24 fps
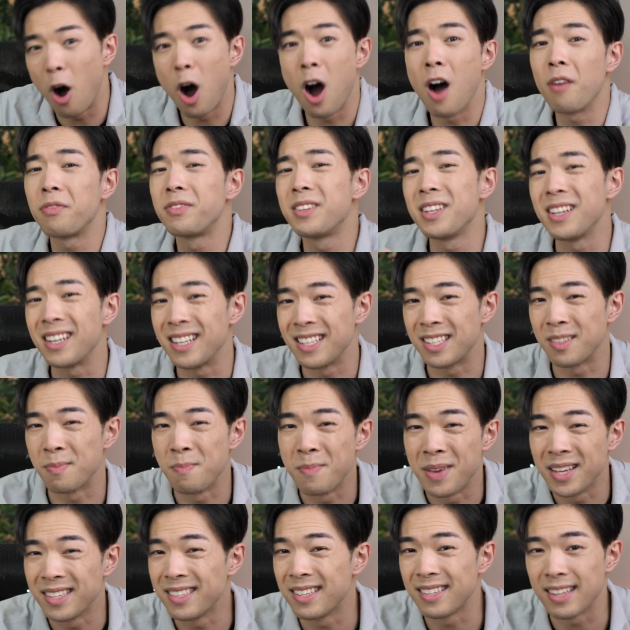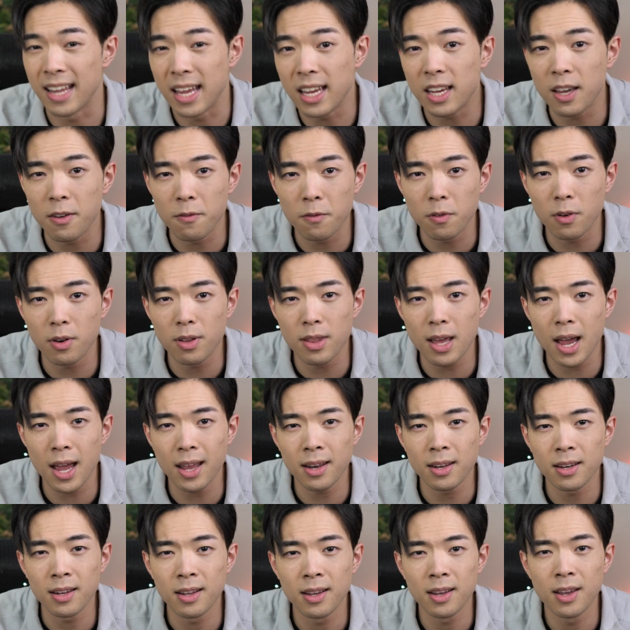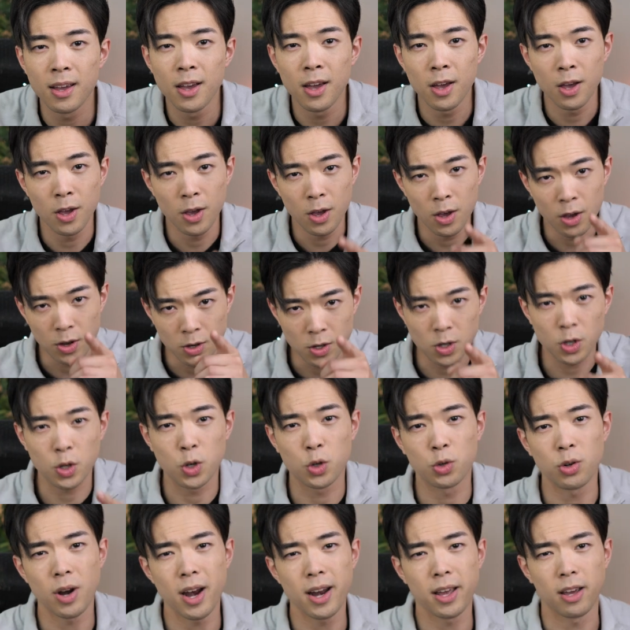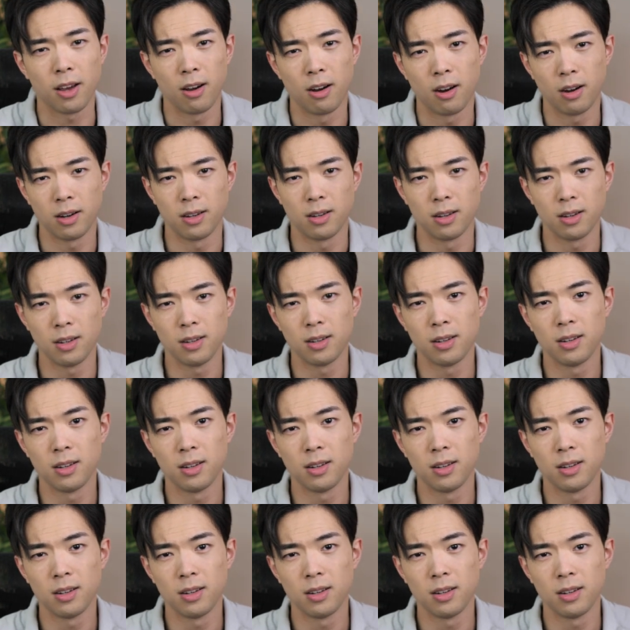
often is mistaken for that? Your credit card.